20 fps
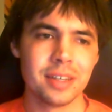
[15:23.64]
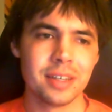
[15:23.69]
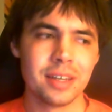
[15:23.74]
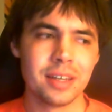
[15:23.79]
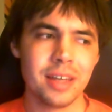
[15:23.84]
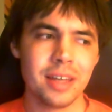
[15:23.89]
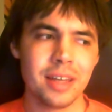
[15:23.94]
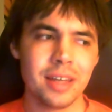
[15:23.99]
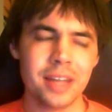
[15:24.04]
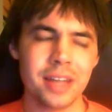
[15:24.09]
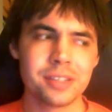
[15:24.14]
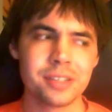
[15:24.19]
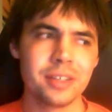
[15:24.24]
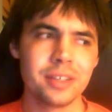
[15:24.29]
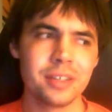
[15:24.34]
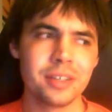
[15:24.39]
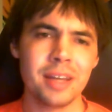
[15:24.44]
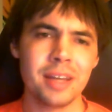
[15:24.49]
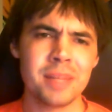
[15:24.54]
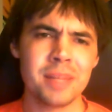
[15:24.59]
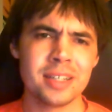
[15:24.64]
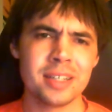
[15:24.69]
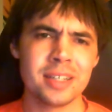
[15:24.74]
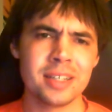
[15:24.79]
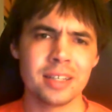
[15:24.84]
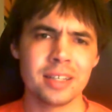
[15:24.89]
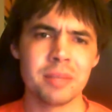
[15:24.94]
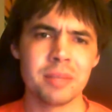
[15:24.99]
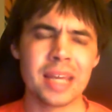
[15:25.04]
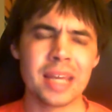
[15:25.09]
actually, I might take
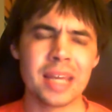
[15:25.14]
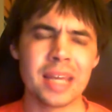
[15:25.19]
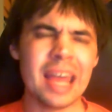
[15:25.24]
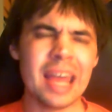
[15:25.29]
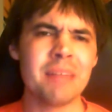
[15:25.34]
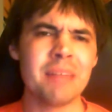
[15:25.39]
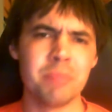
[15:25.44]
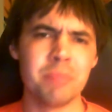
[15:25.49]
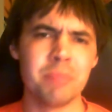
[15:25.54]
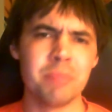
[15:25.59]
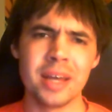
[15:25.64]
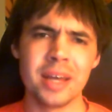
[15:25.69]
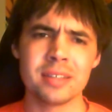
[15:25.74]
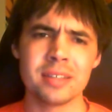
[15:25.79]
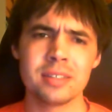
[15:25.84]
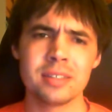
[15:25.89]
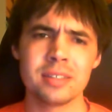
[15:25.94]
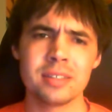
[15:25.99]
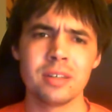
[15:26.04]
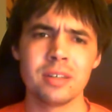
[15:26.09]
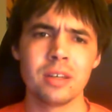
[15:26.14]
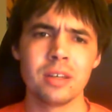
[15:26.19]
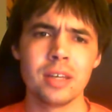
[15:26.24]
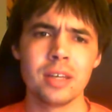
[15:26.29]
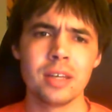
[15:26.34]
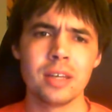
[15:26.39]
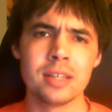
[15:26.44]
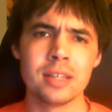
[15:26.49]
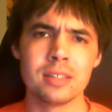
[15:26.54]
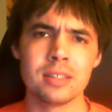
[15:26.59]
that back. At best,
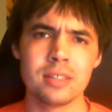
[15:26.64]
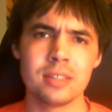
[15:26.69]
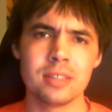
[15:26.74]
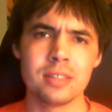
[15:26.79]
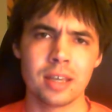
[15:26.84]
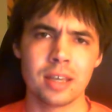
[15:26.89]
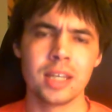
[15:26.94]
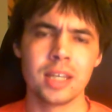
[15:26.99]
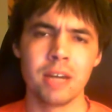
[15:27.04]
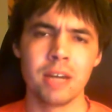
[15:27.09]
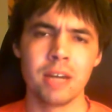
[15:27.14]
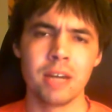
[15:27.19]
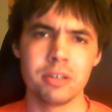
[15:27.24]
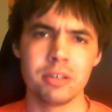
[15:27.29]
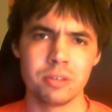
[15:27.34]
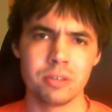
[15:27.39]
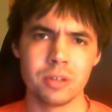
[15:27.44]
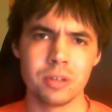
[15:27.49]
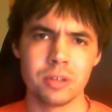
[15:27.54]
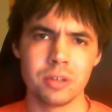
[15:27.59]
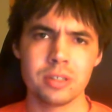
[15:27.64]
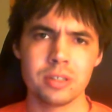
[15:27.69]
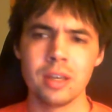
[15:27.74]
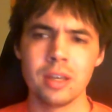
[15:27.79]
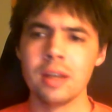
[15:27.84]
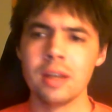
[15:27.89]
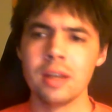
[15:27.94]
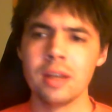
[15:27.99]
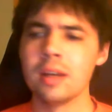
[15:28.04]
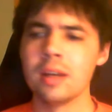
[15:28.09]
it's a secondary source
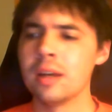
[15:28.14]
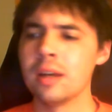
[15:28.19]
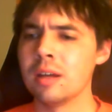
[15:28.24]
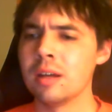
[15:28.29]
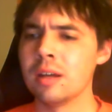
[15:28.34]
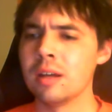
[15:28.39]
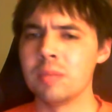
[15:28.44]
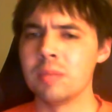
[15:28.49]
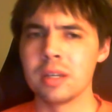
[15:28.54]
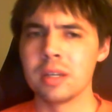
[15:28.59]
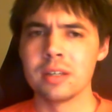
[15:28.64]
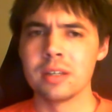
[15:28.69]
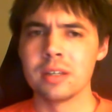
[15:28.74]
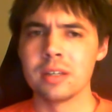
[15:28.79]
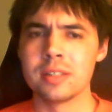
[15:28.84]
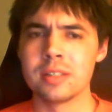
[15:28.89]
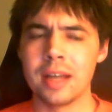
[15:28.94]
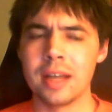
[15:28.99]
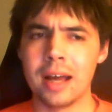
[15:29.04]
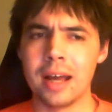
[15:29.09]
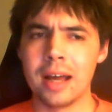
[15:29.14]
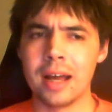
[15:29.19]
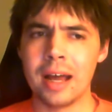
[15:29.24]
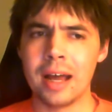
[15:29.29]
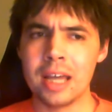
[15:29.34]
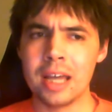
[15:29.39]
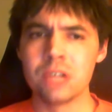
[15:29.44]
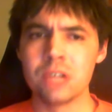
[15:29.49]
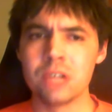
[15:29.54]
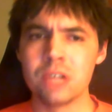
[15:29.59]
because I
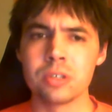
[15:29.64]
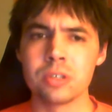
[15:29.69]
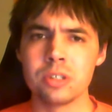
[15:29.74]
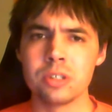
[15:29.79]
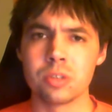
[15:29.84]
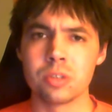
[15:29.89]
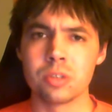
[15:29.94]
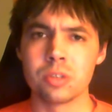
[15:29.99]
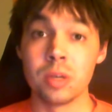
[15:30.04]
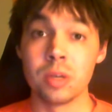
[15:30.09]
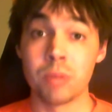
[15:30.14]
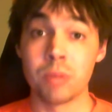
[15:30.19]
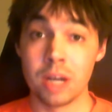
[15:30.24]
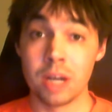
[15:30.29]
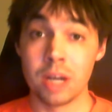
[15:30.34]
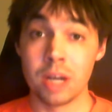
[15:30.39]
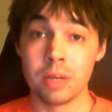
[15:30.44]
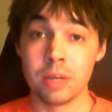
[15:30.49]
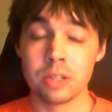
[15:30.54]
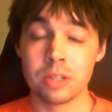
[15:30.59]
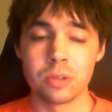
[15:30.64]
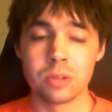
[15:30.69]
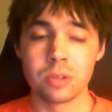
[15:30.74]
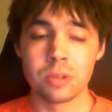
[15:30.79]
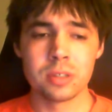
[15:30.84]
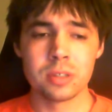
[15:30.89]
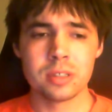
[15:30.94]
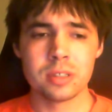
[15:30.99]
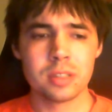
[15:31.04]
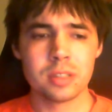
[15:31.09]
usually just read primary
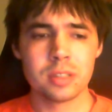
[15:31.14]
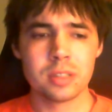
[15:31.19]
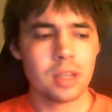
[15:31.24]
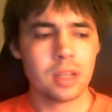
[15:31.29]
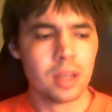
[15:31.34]
sources.